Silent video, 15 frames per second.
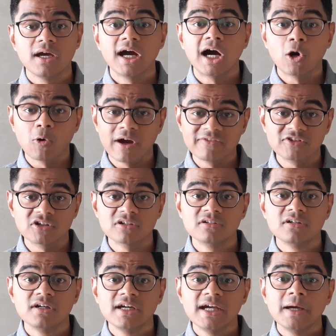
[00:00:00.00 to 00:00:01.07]
However,
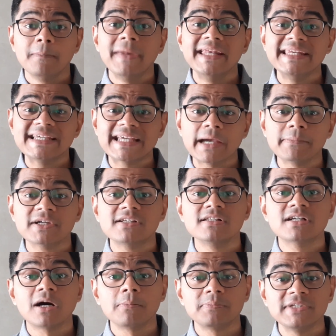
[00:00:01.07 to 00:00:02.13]
many chemical
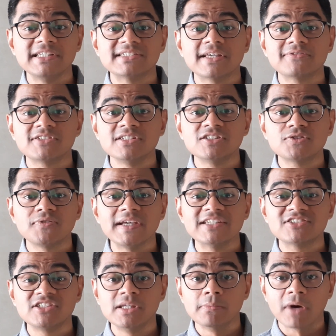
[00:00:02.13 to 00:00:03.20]
companies have since
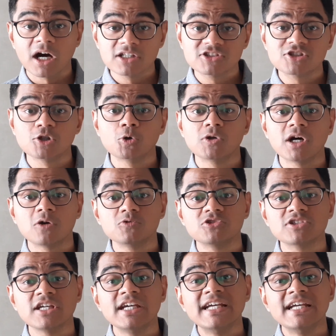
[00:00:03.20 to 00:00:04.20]
faced demand slowdowns,